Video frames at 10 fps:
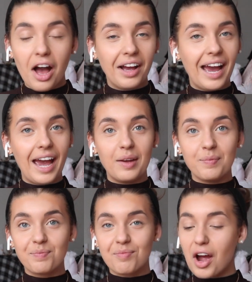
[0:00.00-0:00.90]
Okay,
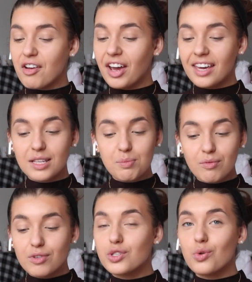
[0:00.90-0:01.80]
My faith has
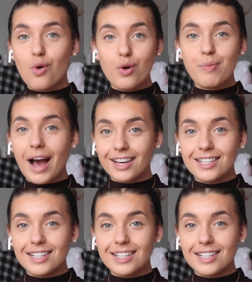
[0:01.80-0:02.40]
been restored back